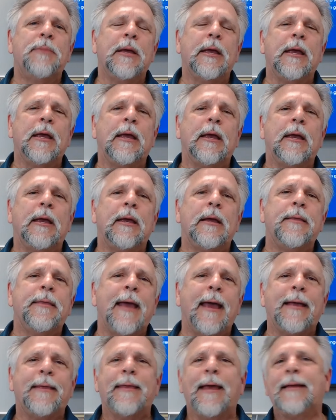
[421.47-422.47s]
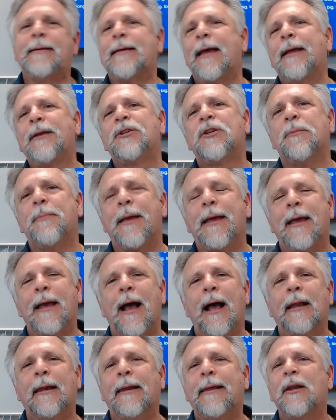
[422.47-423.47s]
be, they, they tend to
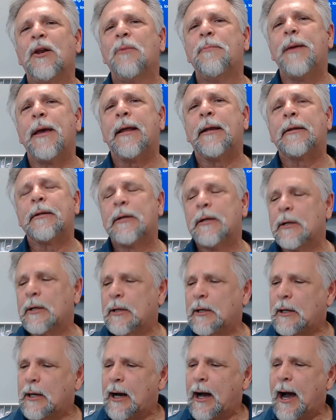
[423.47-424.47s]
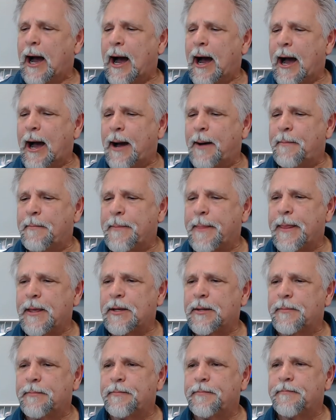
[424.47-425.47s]
be a little bit um,
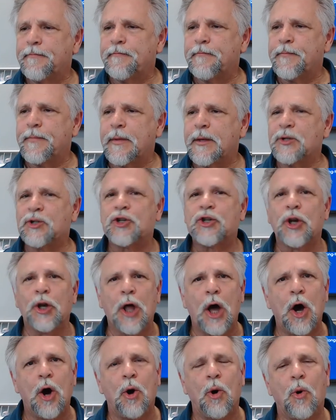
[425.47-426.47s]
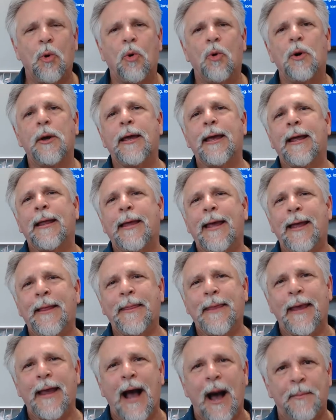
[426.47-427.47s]
slow in,
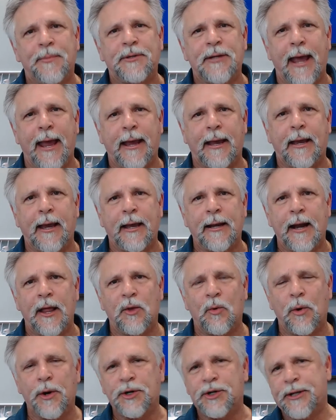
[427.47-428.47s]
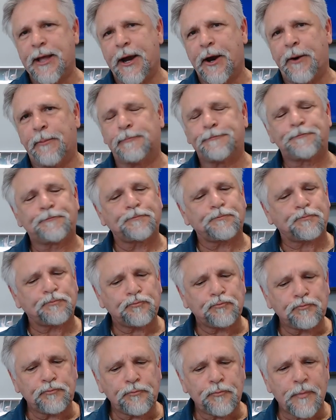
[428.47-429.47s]
in the uptake. In other words, they're
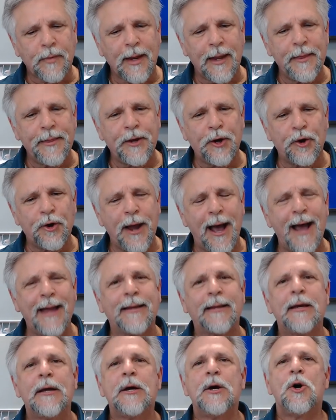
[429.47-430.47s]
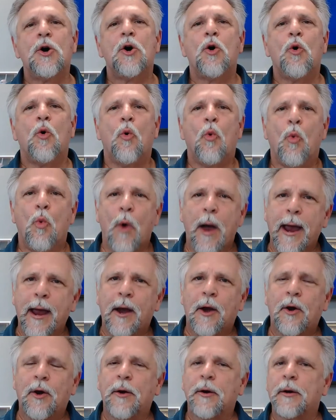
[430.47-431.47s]
they're not
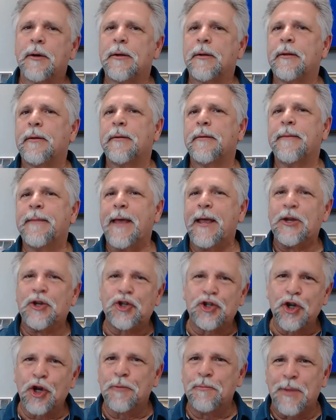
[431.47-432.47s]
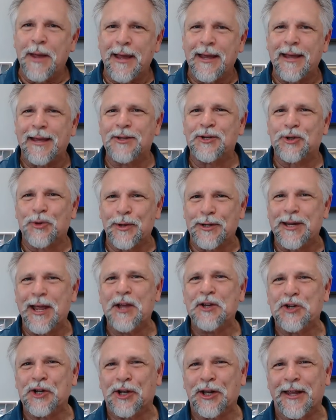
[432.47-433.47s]
where they should be
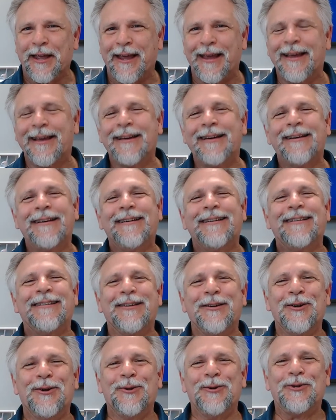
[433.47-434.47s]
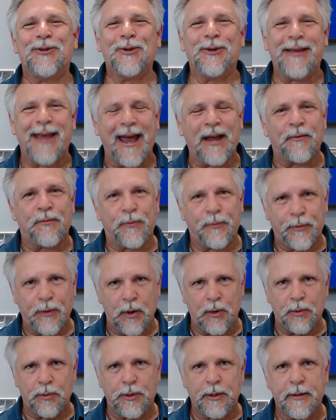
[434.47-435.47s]
strategically to to get
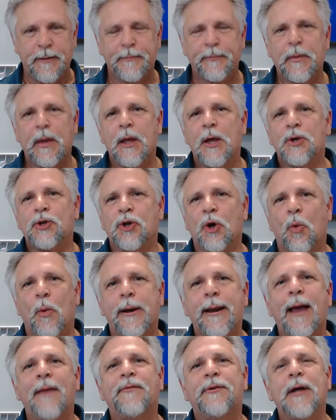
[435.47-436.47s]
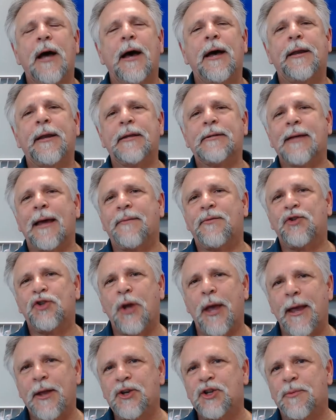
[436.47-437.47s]
food. So what I've done is I've
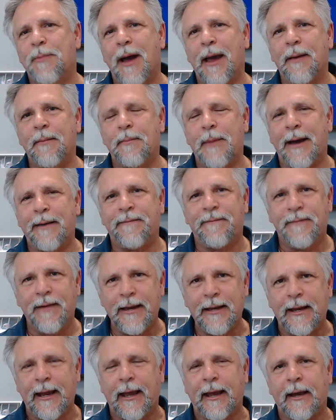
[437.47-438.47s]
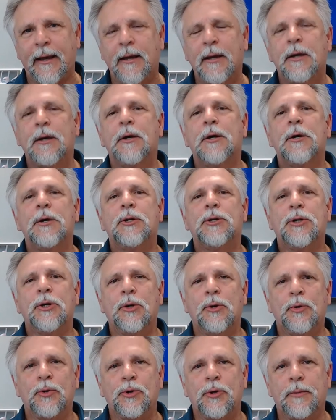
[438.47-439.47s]
changed my my feeding
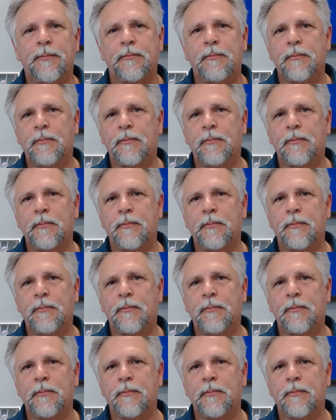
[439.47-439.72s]
to